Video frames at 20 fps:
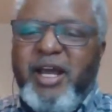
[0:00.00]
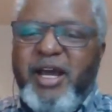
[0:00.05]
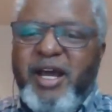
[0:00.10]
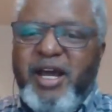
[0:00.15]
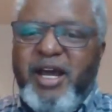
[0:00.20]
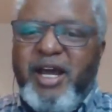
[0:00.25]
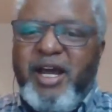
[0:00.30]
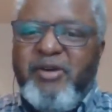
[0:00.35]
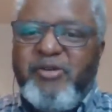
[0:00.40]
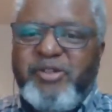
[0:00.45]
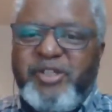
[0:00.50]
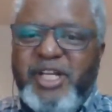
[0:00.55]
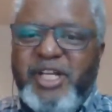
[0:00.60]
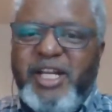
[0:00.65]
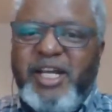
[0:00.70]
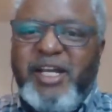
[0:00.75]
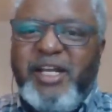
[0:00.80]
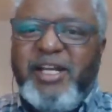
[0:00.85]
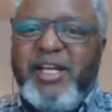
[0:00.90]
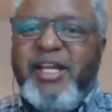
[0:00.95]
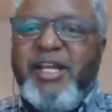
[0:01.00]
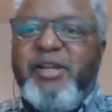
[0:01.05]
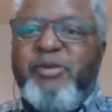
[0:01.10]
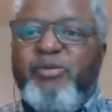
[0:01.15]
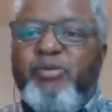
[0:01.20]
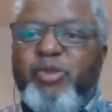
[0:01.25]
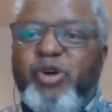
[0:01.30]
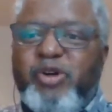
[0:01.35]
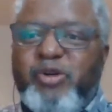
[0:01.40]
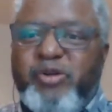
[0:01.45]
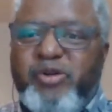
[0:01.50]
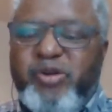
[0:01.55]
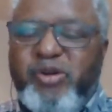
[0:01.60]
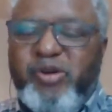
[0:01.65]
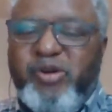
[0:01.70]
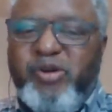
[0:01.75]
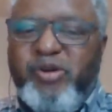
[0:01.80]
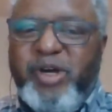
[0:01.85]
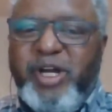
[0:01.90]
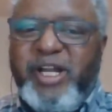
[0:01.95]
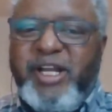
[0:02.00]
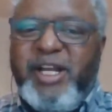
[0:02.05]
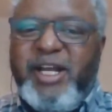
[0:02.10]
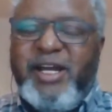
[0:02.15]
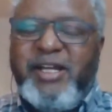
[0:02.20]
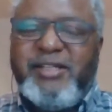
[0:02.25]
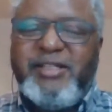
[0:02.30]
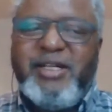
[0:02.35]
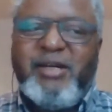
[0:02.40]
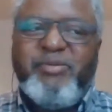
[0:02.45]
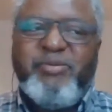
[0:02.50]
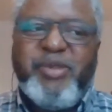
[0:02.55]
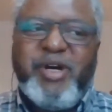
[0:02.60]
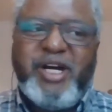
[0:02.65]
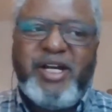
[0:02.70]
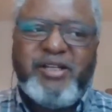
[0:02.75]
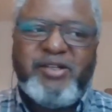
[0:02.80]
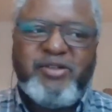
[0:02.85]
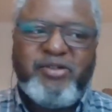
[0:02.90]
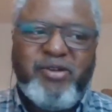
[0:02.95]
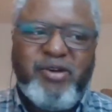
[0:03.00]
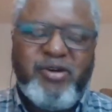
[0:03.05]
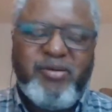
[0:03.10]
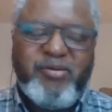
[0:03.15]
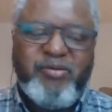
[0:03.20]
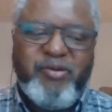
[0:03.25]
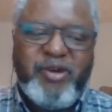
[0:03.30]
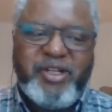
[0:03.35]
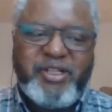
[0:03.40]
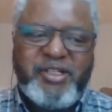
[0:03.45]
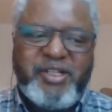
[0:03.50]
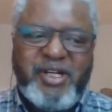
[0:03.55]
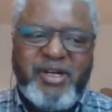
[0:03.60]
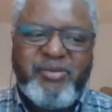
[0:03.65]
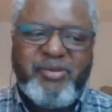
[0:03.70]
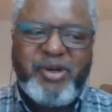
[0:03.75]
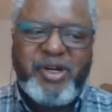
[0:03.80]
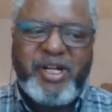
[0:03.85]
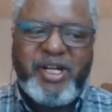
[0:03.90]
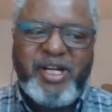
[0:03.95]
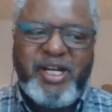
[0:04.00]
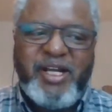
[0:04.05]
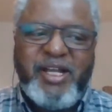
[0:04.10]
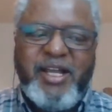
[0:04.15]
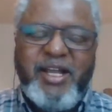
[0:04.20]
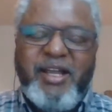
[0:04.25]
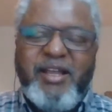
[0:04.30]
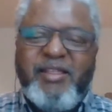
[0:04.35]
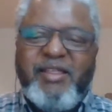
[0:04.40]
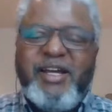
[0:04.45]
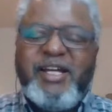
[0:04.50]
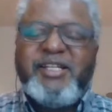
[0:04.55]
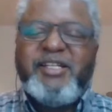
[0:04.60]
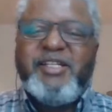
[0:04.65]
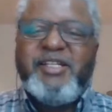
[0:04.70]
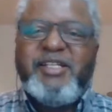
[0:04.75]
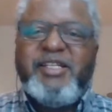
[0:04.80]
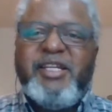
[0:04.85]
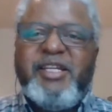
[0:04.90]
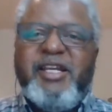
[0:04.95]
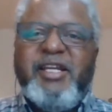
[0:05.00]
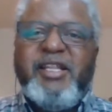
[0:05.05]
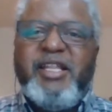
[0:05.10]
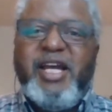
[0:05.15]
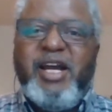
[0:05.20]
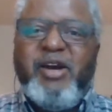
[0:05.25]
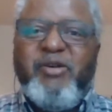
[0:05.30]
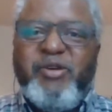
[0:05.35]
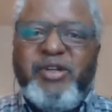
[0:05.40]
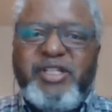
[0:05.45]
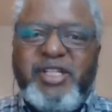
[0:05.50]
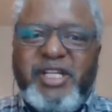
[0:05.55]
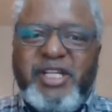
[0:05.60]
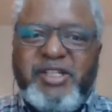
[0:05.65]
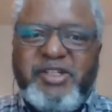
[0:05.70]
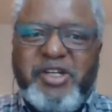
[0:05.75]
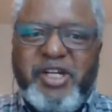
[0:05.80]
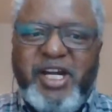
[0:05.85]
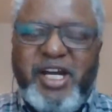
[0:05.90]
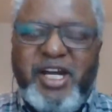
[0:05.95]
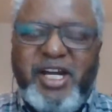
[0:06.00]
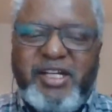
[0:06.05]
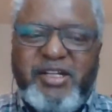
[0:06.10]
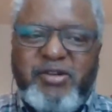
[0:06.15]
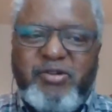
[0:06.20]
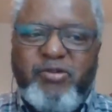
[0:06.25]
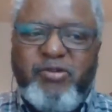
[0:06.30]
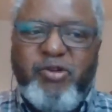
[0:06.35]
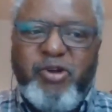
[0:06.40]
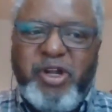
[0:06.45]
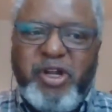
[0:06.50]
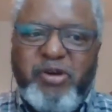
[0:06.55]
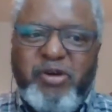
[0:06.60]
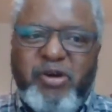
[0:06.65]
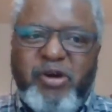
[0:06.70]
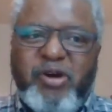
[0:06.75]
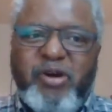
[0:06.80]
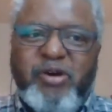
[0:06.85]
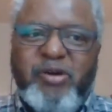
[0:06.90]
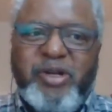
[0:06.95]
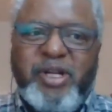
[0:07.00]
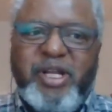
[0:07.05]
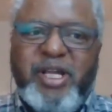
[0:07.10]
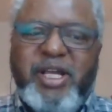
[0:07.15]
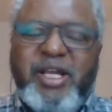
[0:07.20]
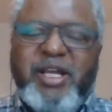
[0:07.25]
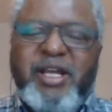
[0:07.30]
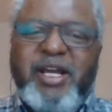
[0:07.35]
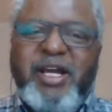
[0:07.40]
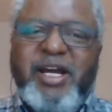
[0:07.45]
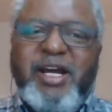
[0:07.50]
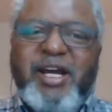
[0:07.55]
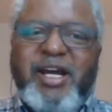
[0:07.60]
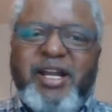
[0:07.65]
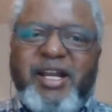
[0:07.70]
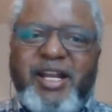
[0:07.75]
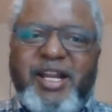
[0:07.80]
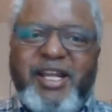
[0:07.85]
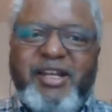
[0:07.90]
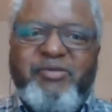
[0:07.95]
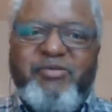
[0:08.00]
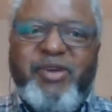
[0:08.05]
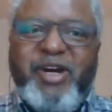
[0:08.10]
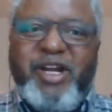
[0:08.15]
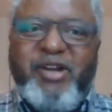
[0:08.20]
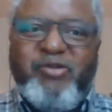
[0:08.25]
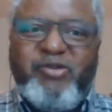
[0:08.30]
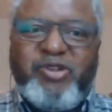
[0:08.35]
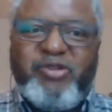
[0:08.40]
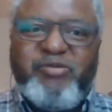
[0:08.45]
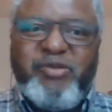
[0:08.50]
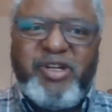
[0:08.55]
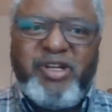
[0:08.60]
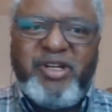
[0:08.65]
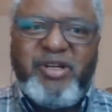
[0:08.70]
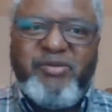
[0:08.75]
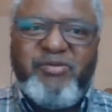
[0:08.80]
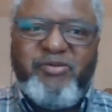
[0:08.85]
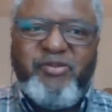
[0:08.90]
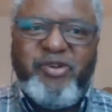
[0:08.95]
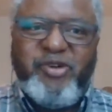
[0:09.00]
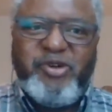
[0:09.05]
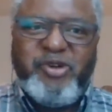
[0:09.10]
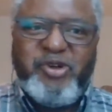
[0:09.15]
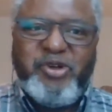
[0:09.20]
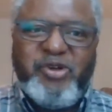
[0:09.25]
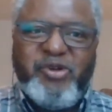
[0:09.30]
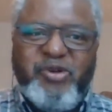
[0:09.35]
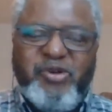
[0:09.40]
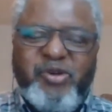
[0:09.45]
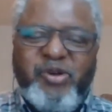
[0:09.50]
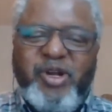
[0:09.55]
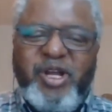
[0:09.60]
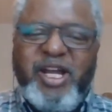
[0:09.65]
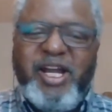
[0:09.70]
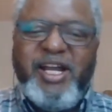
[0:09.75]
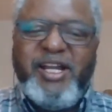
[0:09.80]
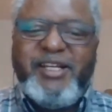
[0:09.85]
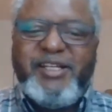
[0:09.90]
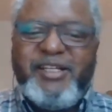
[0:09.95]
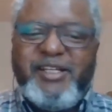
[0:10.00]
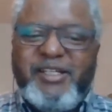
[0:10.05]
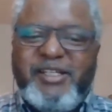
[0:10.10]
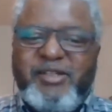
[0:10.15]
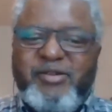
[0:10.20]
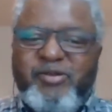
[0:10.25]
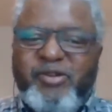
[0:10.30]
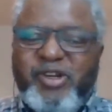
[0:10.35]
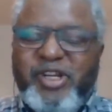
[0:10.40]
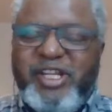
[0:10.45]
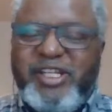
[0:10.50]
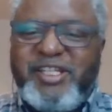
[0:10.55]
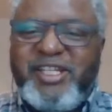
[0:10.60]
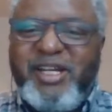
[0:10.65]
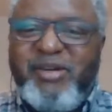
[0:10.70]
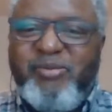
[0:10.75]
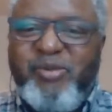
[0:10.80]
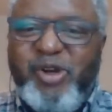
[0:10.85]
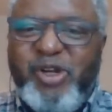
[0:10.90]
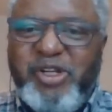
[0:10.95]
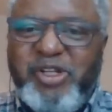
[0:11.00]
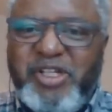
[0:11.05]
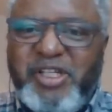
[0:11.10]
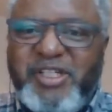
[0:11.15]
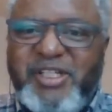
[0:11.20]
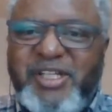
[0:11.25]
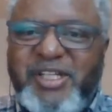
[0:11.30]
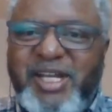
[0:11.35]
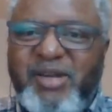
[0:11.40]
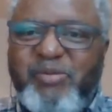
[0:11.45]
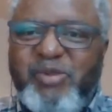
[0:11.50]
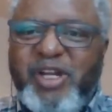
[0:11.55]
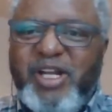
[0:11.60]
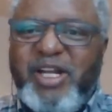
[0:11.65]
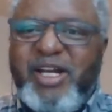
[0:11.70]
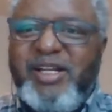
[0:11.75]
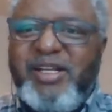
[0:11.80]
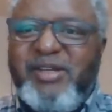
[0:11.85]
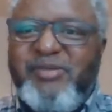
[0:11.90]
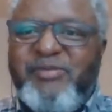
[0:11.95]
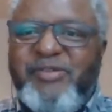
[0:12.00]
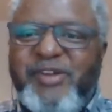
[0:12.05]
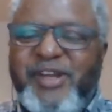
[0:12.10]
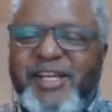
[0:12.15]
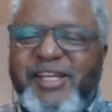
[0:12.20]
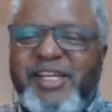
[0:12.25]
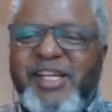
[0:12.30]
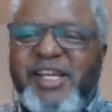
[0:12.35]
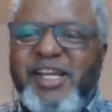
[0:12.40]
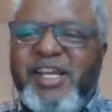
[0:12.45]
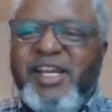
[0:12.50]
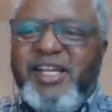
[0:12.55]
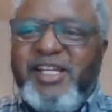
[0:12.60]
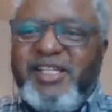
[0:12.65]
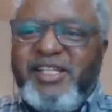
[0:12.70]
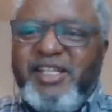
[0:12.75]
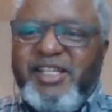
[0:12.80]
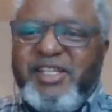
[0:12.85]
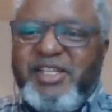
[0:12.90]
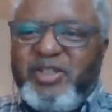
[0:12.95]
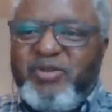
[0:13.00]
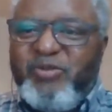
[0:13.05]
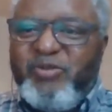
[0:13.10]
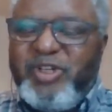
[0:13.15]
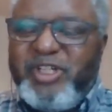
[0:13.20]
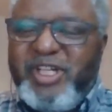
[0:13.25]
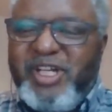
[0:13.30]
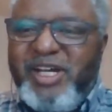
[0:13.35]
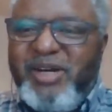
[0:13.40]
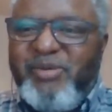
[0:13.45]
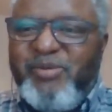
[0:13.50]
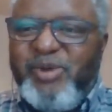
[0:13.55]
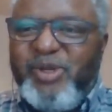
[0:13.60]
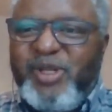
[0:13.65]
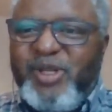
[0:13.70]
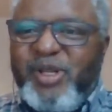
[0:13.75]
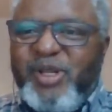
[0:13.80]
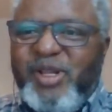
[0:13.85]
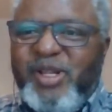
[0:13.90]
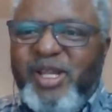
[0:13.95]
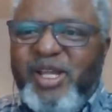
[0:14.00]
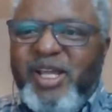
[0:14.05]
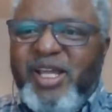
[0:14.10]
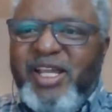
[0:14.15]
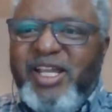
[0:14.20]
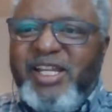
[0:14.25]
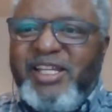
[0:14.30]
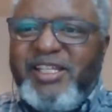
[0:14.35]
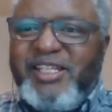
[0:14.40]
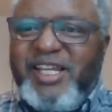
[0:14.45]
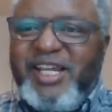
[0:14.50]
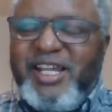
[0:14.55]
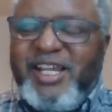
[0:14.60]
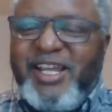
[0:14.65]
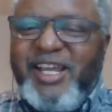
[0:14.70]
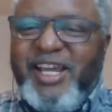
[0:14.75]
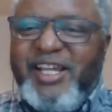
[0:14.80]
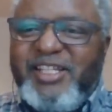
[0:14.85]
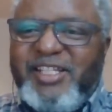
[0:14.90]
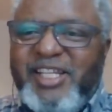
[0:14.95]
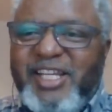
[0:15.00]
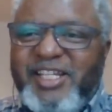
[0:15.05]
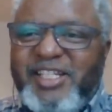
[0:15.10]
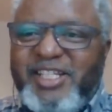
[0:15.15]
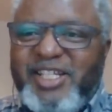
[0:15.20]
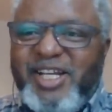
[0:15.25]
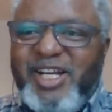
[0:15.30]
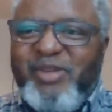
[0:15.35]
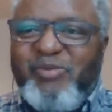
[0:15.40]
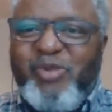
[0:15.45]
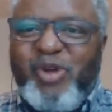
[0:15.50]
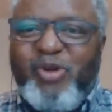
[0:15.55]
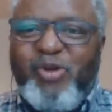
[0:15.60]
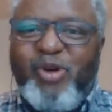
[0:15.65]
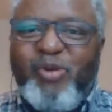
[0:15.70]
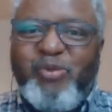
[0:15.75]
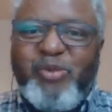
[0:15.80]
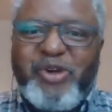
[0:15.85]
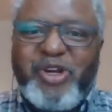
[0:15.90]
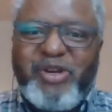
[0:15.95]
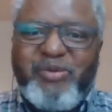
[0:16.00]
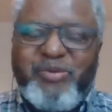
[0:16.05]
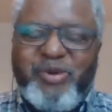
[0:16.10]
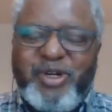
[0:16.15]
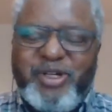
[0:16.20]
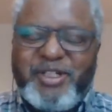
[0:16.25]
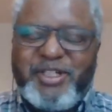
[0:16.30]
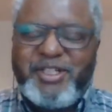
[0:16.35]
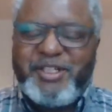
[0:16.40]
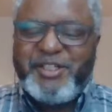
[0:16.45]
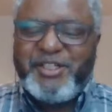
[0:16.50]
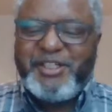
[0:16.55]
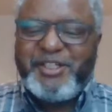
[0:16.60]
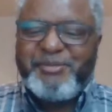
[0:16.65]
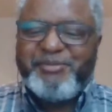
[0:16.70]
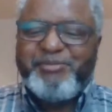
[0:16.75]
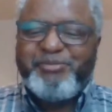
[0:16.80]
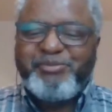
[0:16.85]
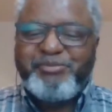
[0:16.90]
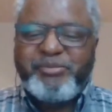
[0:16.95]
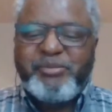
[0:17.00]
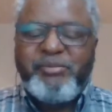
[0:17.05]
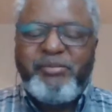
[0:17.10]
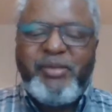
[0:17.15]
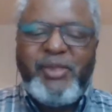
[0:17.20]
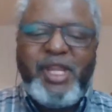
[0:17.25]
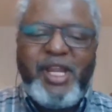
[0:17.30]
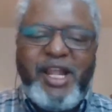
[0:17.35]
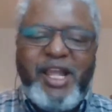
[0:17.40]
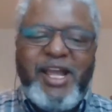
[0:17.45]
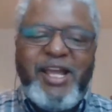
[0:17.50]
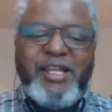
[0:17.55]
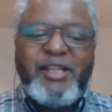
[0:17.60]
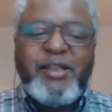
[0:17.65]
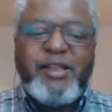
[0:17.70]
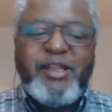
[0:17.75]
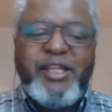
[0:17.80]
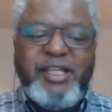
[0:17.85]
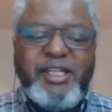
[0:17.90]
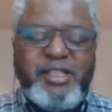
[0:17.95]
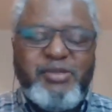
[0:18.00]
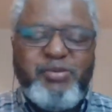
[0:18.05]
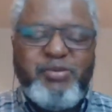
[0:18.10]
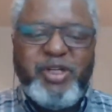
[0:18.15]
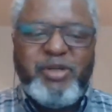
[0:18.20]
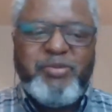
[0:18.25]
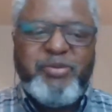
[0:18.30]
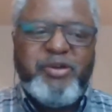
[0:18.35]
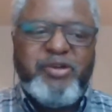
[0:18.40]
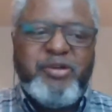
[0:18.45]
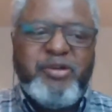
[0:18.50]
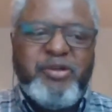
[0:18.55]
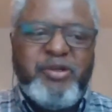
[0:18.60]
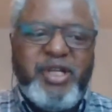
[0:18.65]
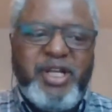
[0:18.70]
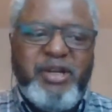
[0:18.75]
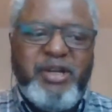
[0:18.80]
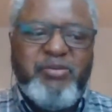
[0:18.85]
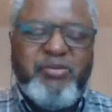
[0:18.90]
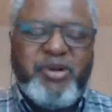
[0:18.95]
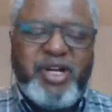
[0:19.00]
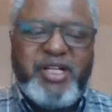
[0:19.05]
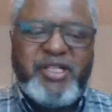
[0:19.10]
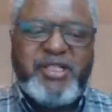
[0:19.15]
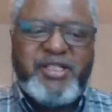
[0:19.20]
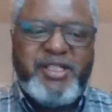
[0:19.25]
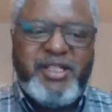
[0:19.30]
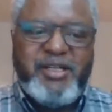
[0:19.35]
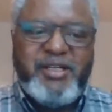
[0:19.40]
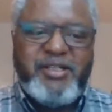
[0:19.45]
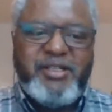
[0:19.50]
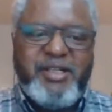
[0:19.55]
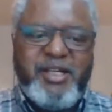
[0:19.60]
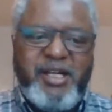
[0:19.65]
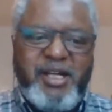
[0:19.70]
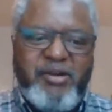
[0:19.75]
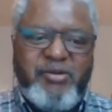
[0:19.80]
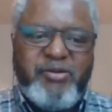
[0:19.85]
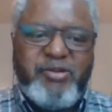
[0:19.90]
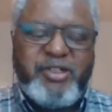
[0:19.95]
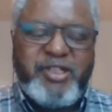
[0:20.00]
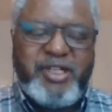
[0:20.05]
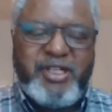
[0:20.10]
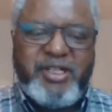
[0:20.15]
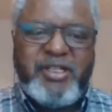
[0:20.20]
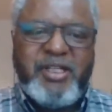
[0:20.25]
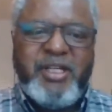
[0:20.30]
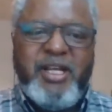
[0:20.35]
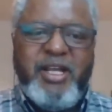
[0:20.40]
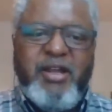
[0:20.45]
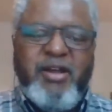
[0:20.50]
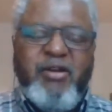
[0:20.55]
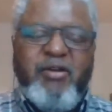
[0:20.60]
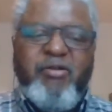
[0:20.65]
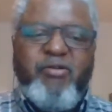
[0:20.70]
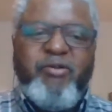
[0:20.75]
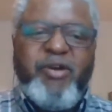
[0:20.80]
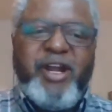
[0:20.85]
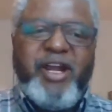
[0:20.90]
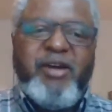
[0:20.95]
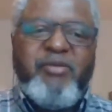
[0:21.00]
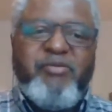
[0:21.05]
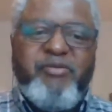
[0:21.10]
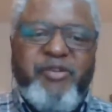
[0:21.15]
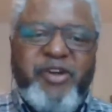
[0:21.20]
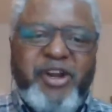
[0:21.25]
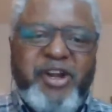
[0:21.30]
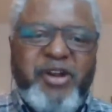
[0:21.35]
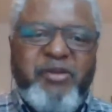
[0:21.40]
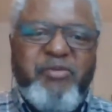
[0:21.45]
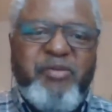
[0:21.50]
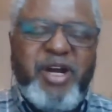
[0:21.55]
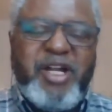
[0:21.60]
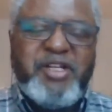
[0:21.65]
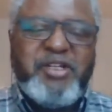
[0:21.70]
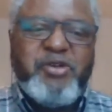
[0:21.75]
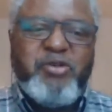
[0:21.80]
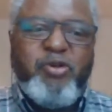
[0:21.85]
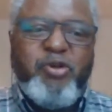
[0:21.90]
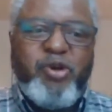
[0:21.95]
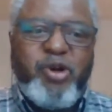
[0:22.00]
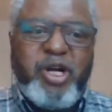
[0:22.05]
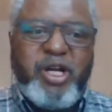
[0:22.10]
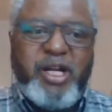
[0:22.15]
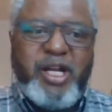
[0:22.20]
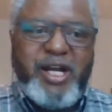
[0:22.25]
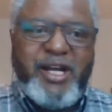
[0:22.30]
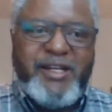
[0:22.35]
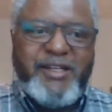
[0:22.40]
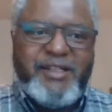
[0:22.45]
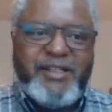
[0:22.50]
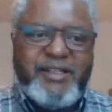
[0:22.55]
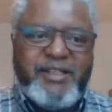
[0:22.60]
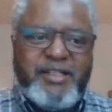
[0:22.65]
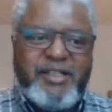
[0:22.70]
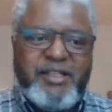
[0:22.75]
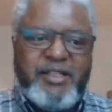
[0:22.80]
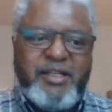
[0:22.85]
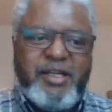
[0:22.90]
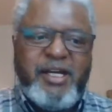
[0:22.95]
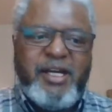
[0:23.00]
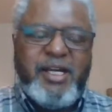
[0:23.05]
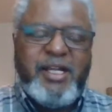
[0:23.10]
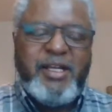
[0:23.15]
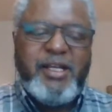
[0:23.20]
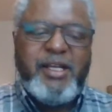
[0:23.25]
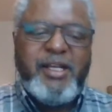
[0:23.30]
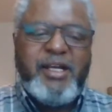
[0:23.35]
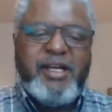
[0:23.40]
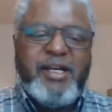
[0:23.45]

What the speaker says: Hausaland, in Borno, and other parts of West Africa. That is, there was a jihad going on led by Usman Lamfordio. It is to establish Islamic Caliphate. This is what happened, is against enslavement of free persons. And these people in Brazil, the Hausas, were very much organized, and